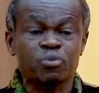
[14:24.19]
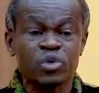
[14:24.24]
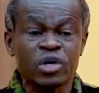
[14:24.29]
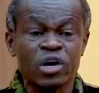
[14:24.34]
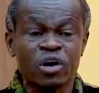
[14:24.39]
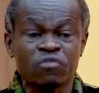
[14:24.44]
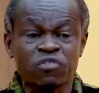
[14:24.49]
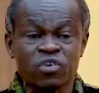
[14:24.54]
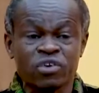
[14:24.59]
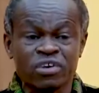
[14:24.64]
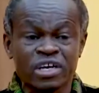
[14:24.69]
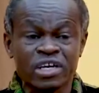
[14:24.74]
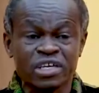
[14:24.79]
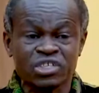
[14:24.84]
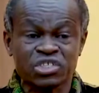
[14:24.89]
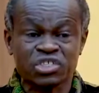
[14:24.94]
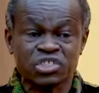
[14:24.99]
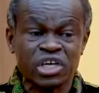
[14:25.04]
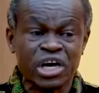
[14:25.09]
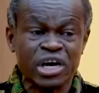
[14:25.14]
We have
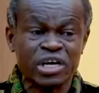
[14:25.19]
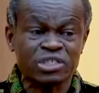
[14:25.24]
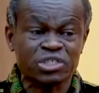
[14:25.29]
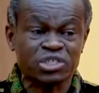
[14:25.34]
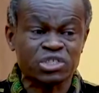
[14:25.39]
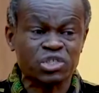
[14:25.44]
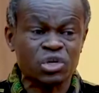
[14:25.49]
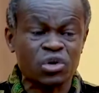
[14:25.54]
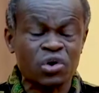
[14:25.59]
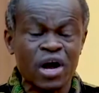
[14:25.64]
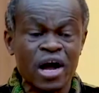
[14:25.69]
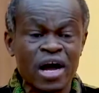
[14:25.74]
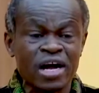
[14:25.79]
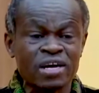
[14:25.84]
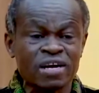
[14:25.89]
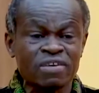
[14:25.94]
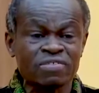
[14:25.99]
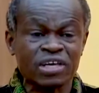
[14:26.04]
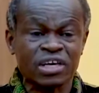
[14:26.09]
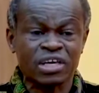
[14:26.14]
already said so
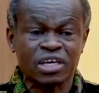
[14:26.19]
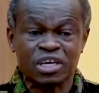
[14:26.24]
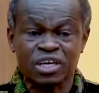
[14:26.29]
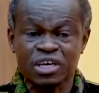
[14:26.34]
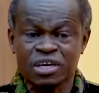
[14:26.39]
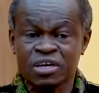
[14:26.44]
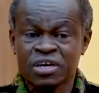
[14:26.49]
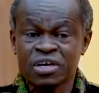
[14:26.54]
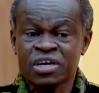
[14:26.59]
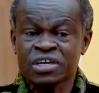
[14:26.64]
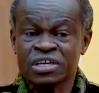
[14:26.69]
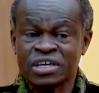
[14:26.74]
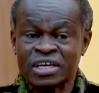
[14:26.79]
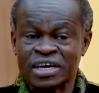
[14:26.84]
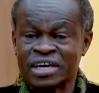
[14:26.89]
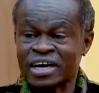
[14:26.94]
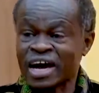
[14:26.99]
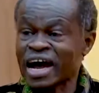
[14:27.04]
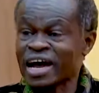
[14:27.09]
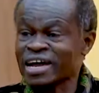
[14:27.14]
under the
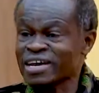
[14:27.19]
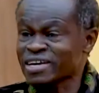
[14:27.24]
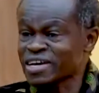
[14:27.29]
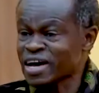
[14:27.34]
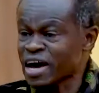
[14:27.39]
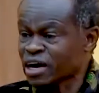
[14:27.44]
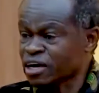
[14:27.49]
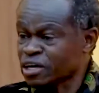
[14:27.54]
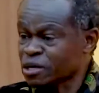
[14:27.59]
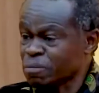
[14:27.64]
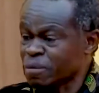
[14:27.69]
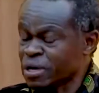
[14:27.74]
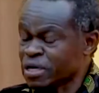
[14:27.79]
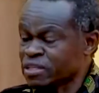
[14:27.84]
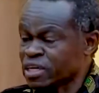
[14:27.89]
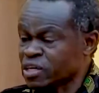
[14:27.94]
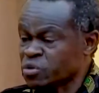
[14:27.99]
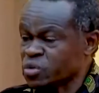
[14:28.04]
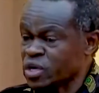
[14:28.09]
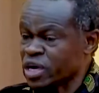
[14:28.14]
Kigali Agreement
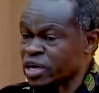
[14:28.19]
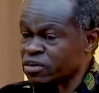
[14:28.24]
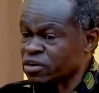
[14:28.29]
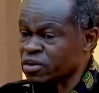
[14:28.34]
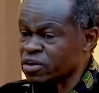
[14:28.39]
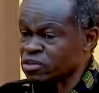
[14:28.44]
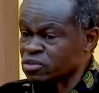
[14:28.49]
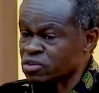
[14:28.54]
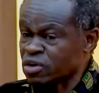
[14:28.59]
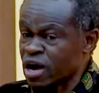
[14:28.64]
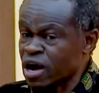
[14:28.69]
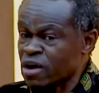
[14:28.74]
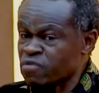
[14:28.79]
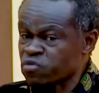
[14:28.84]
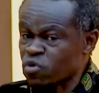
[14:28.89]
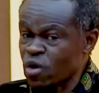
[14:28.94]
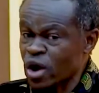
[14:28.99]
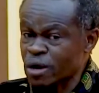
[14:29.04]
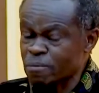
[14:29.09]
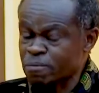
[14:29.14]
that we are going to
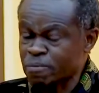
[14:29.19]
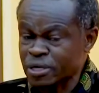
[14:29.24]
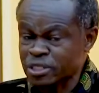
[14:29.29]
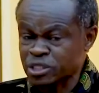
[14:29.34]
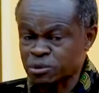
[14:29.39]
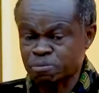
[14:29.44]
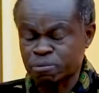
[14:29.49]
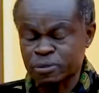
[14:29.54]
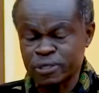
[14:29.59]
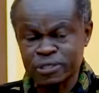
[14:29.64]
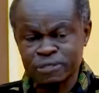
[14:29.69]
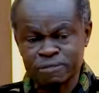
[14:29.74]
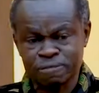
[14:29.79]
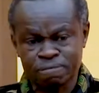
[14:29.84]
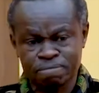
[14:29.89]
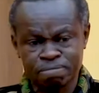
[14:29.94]
have one passport.